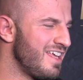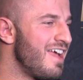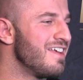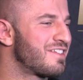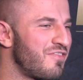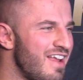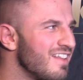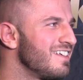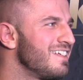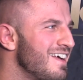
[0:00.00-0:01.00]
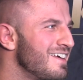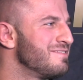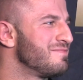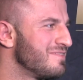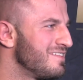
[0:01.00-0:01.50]
Yes, finally. Yeah,
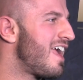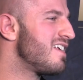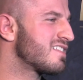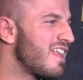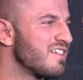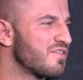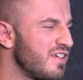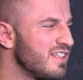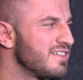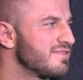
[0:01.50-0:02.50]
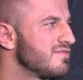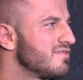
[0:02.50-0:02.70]
nice feeling.